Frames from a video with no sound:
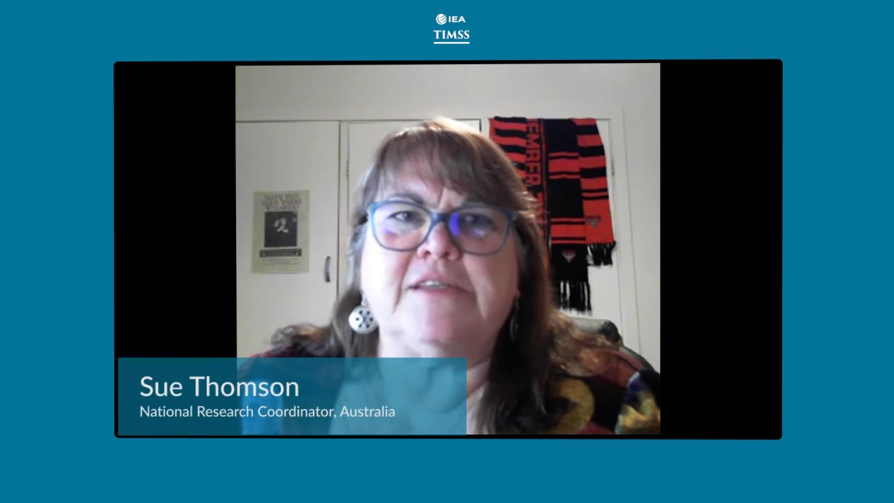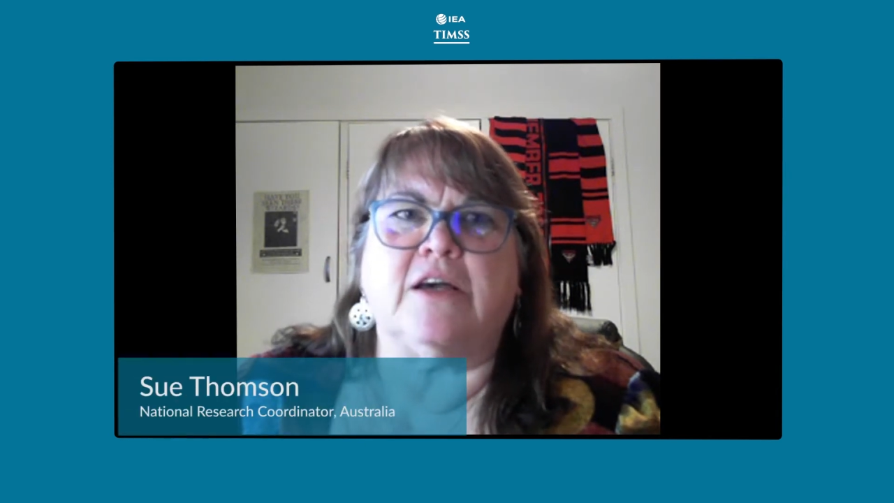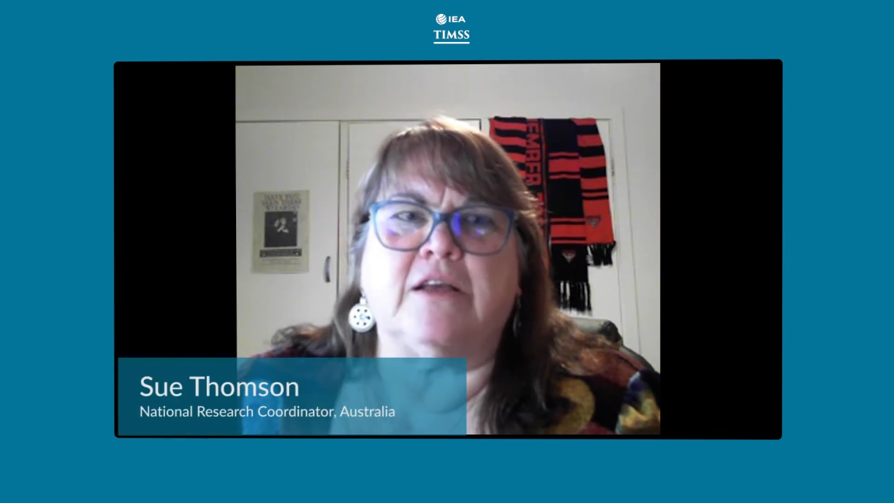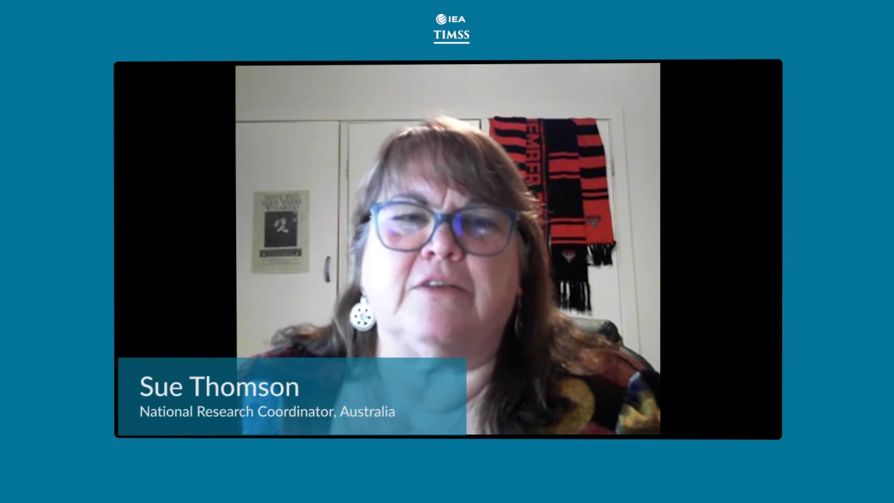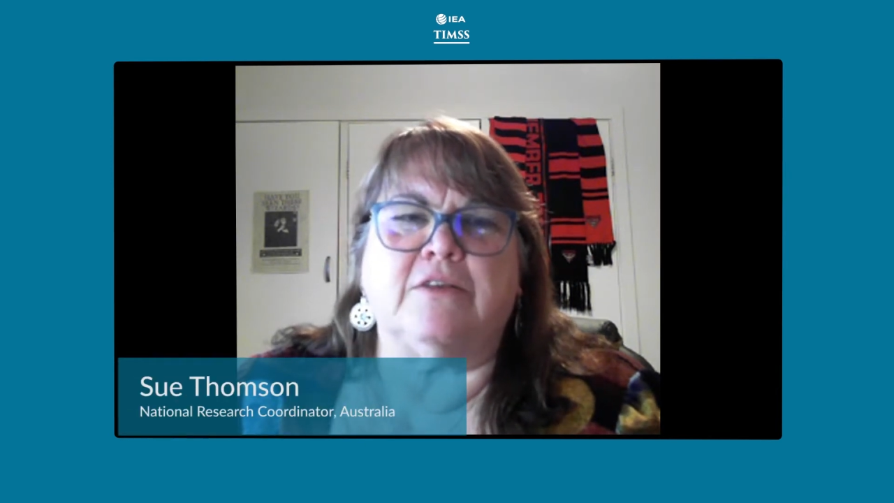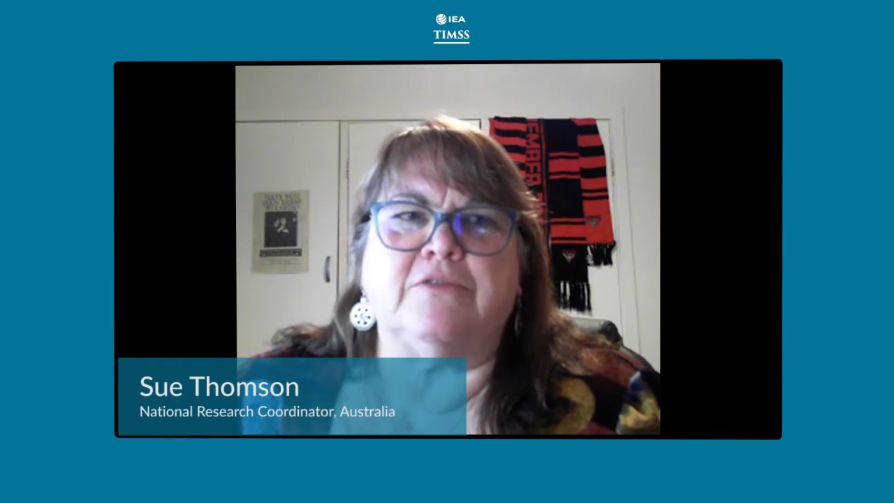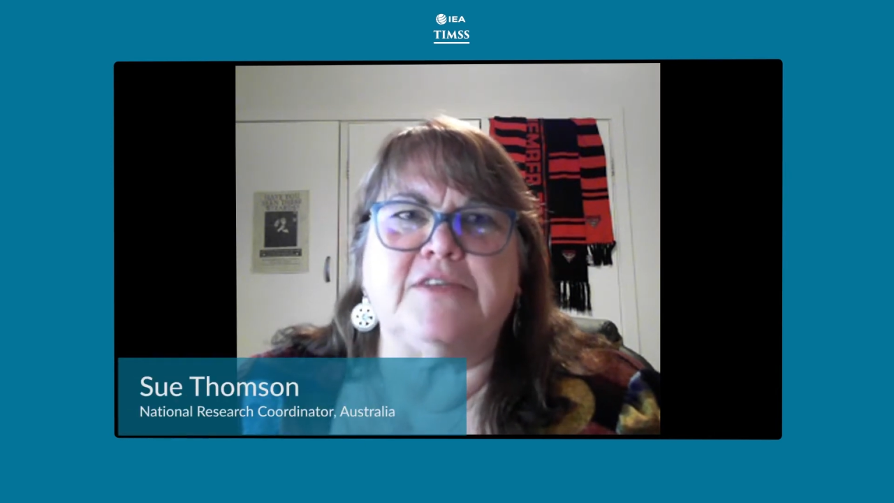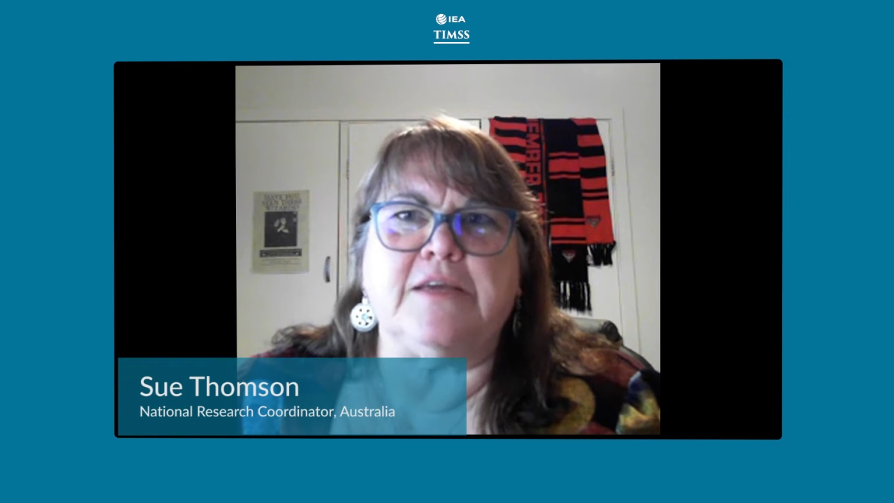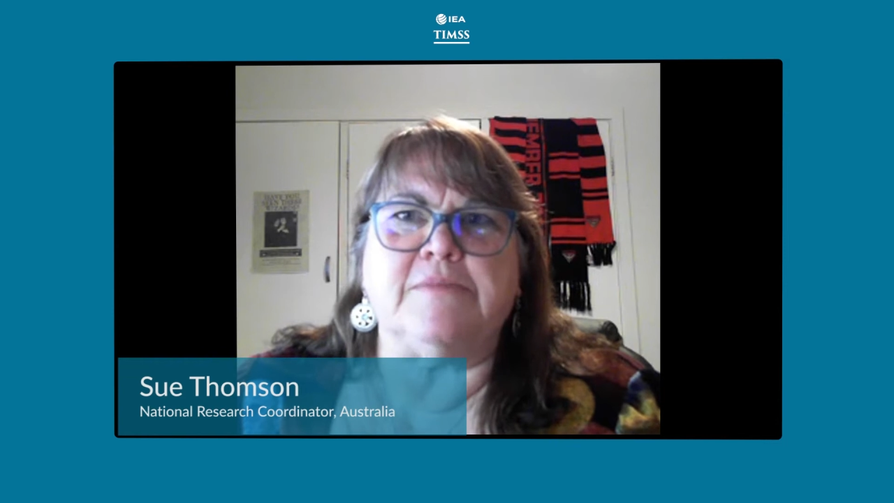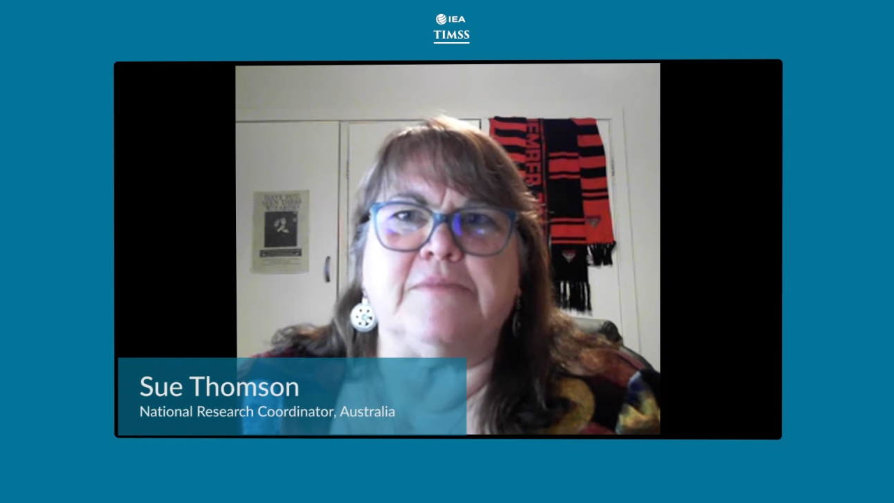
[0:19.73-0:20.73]
cycle of
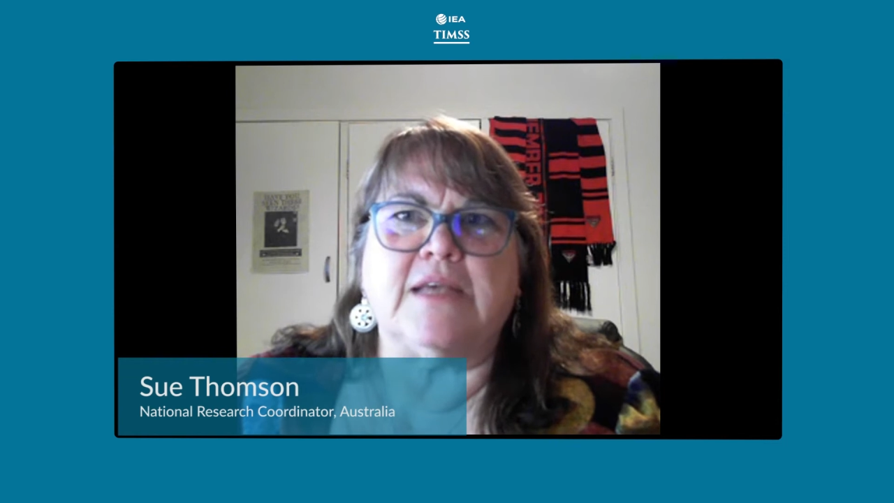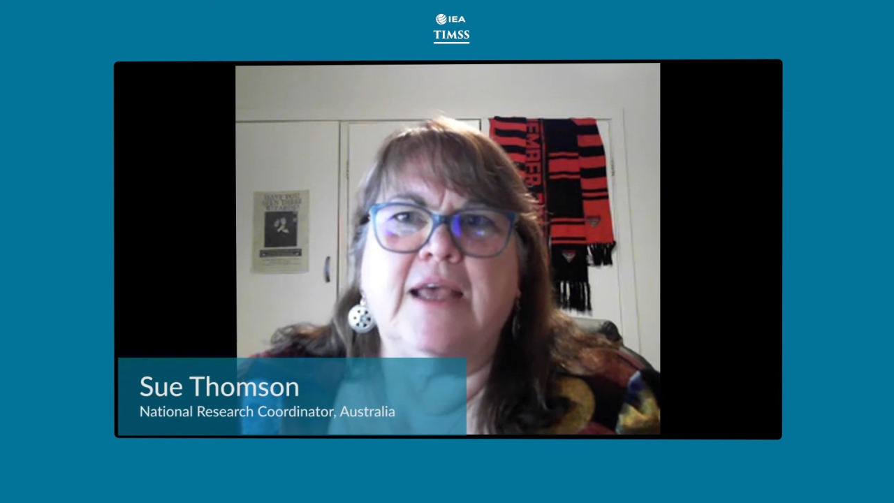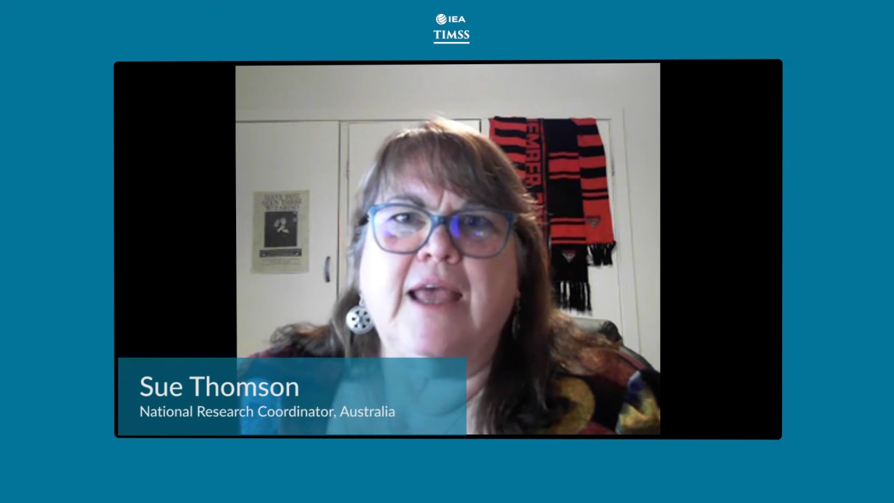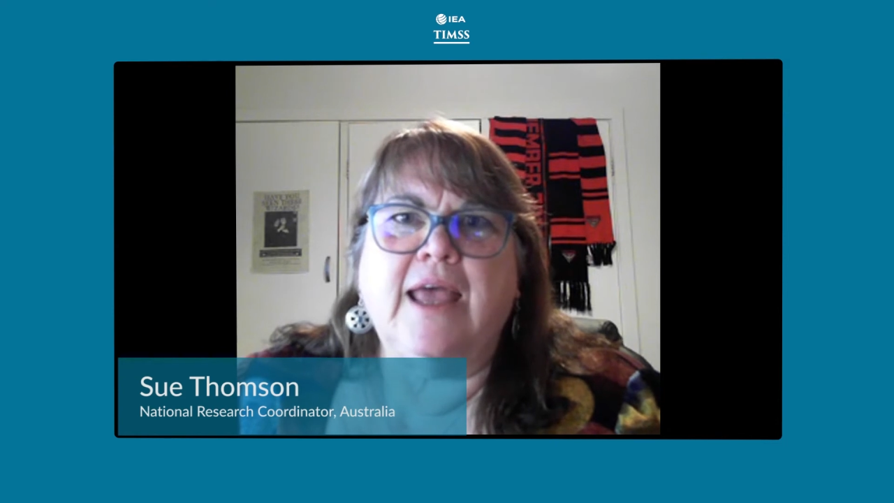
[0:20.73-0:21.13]
TIMSS,